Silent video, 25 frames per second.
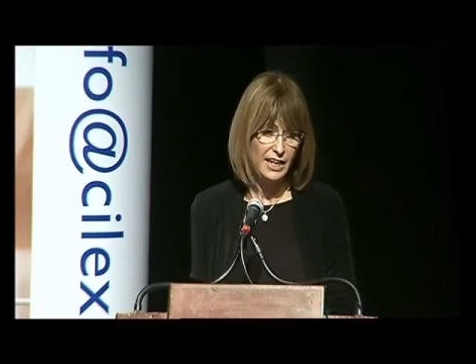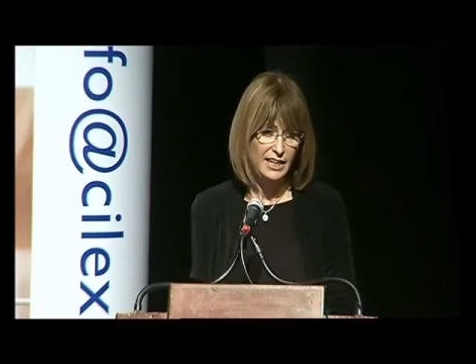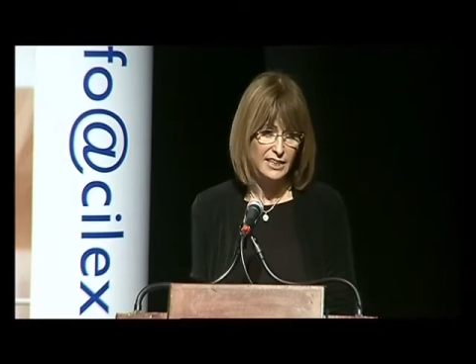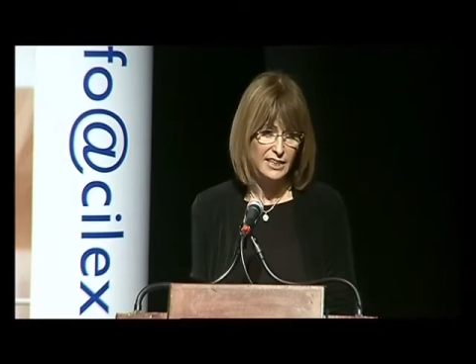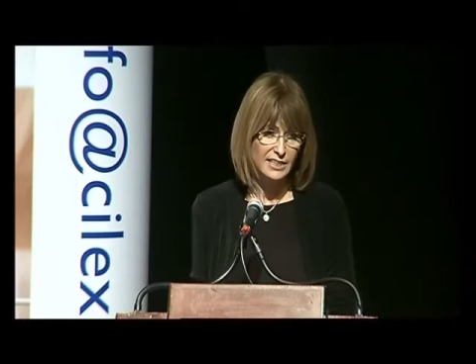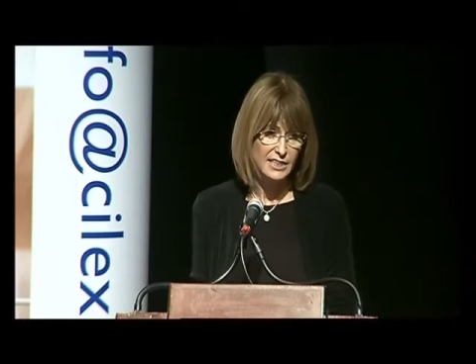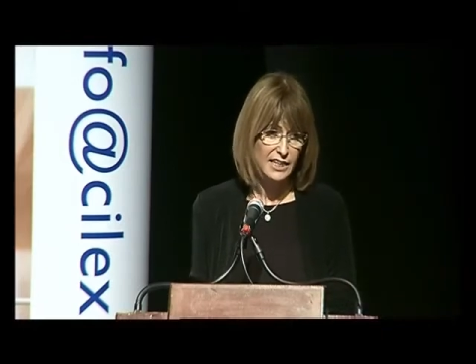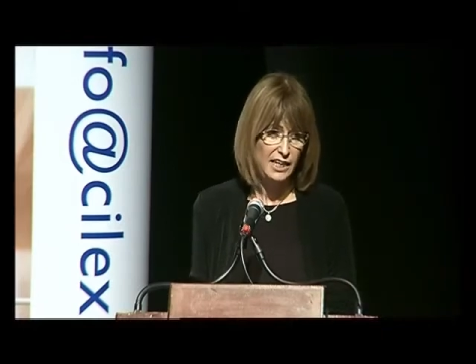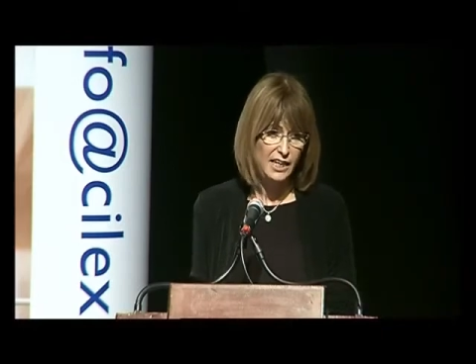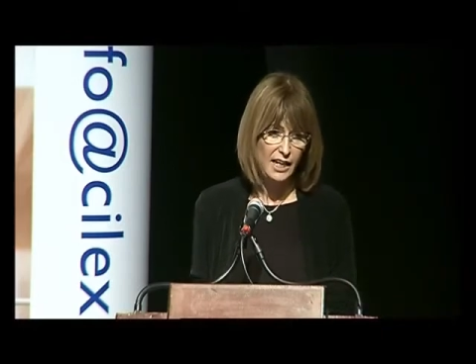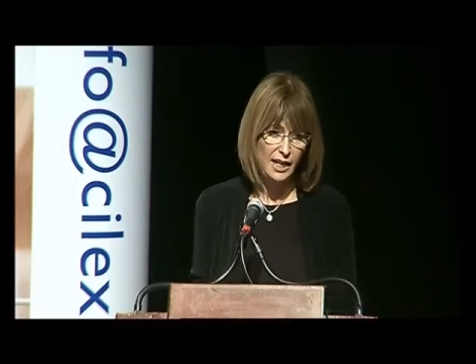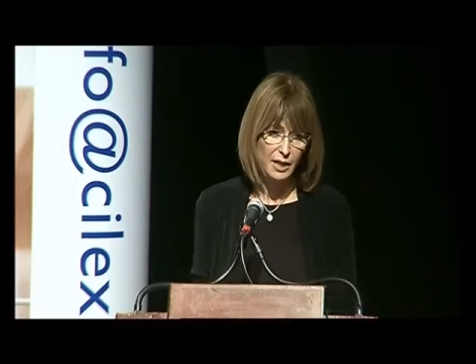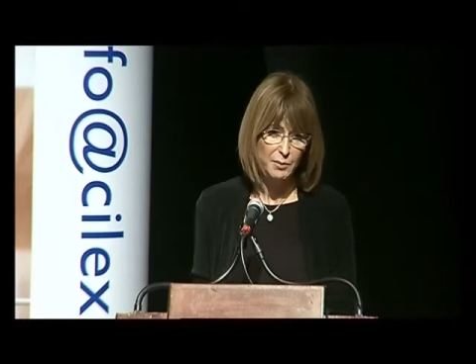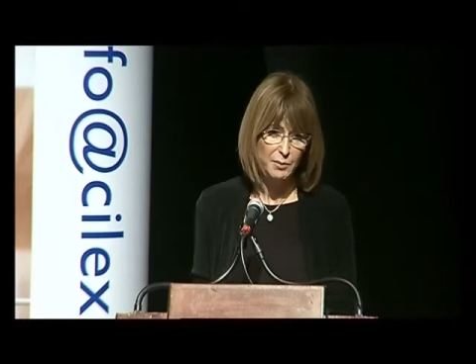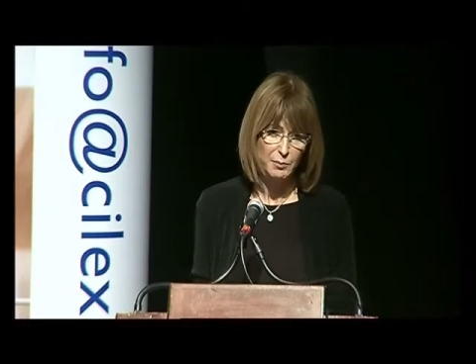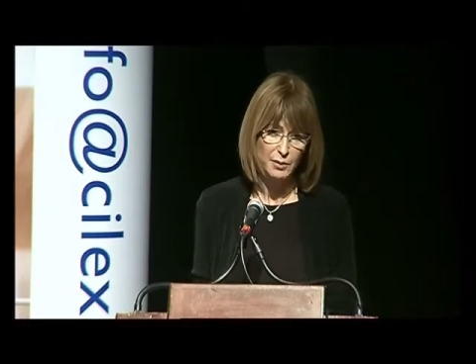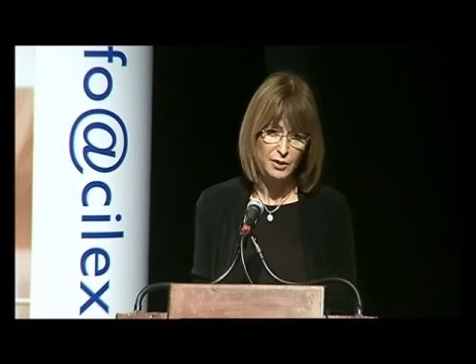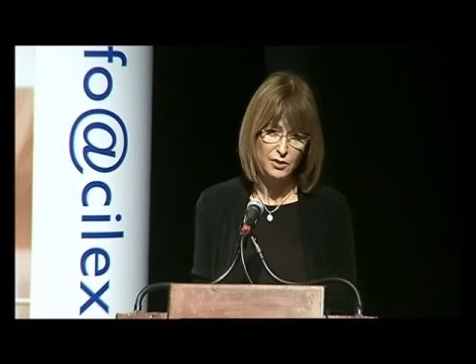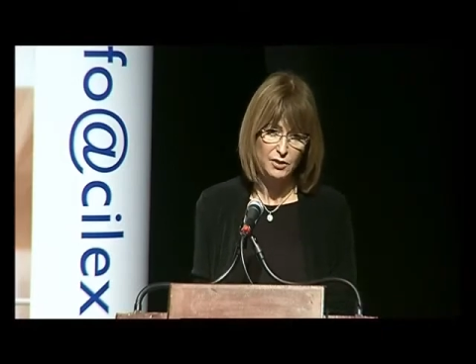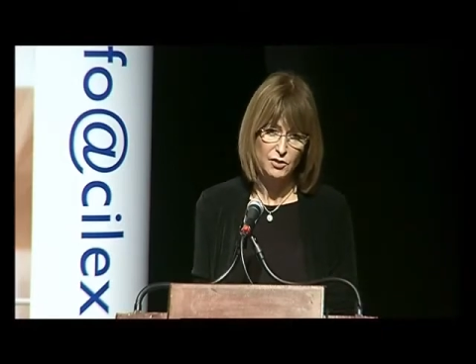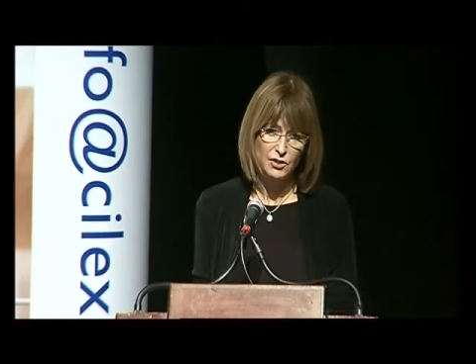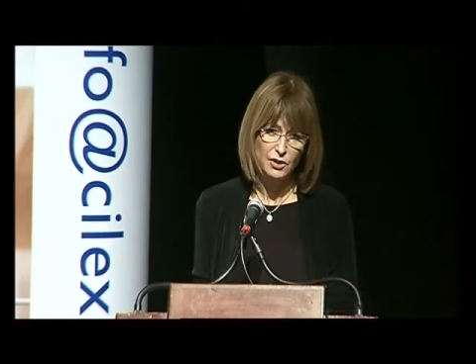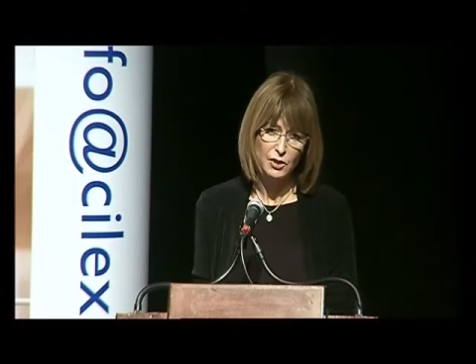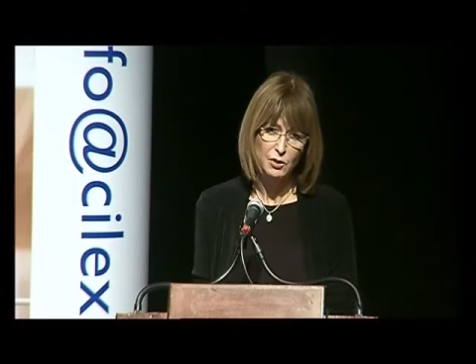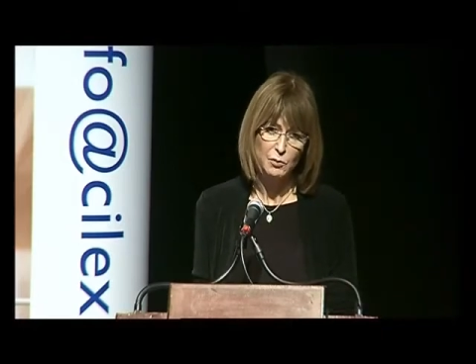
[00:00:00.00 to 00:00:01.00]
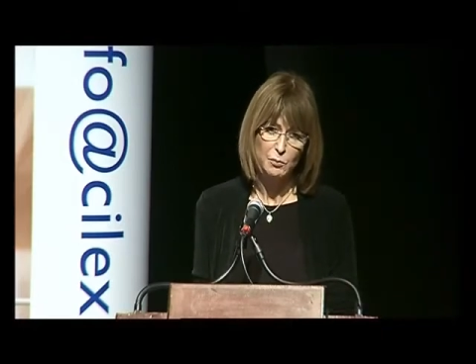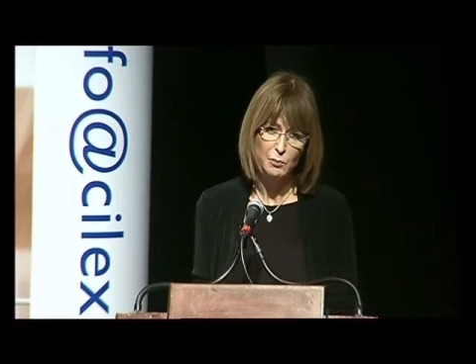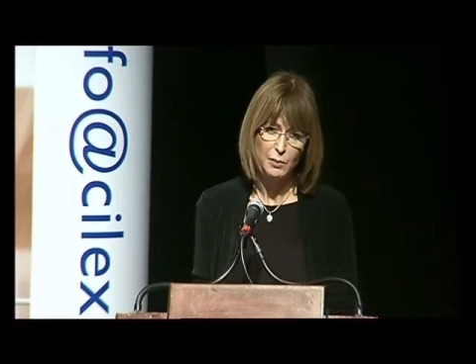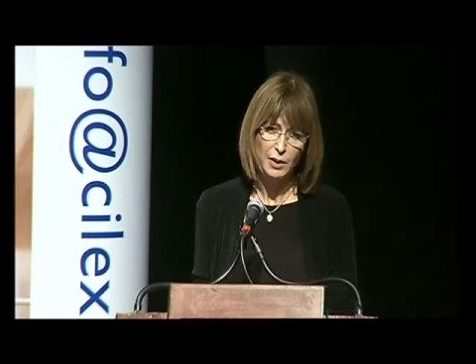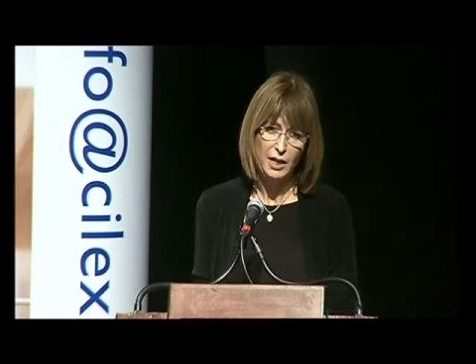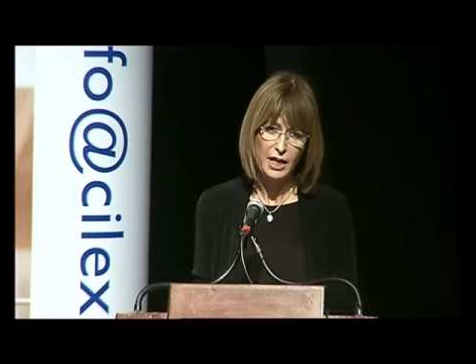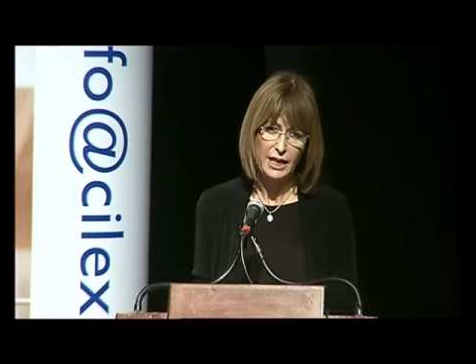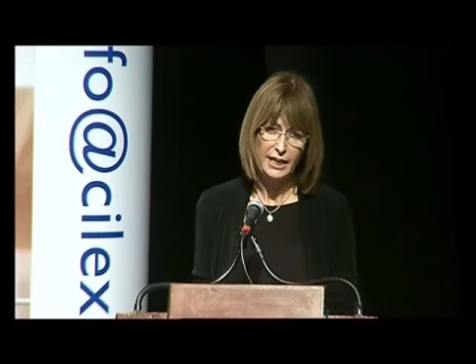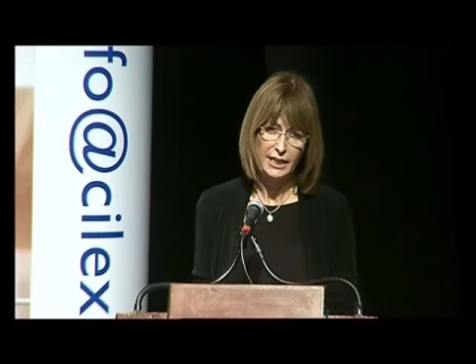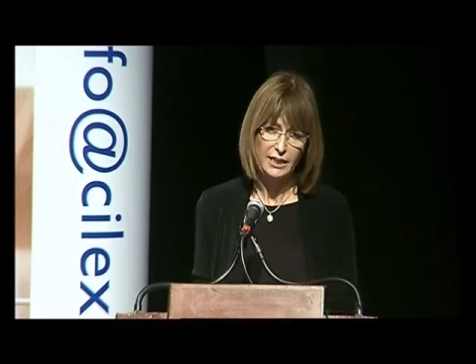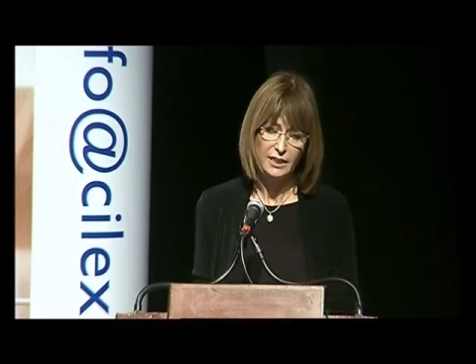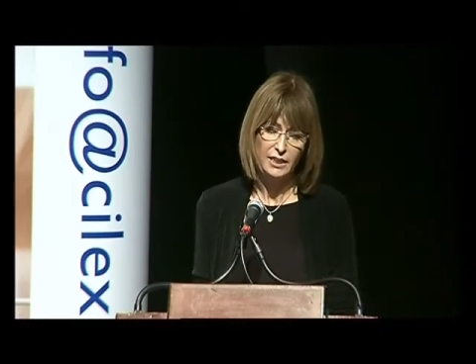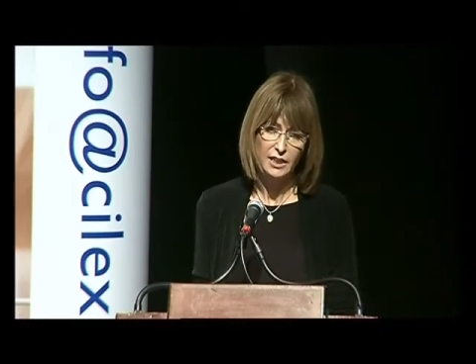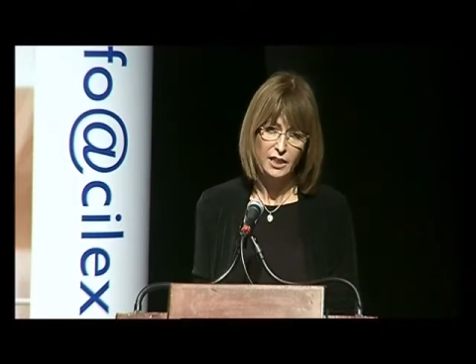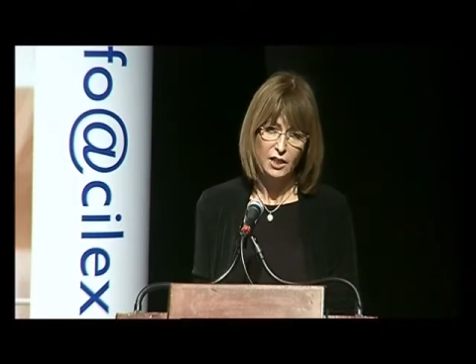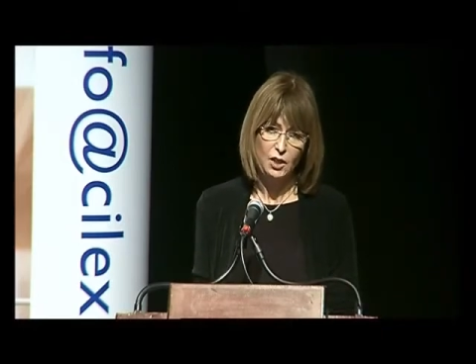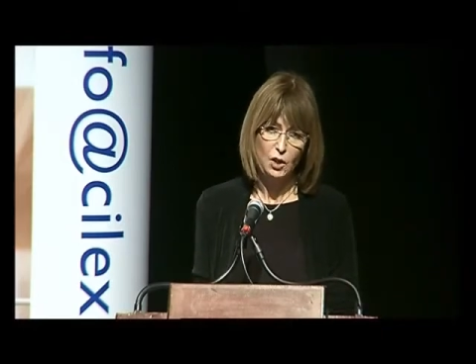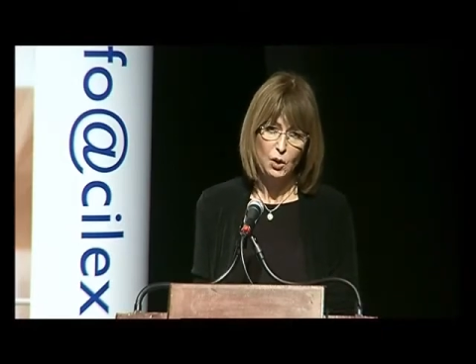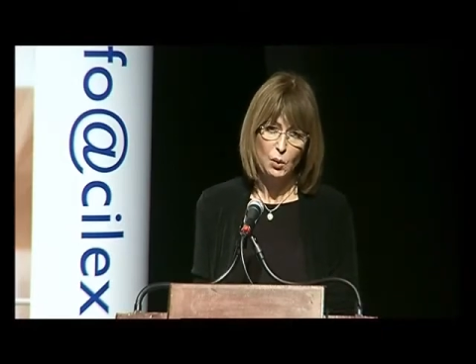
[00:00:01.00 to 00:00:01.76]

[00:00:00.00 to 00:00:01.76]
that time to combine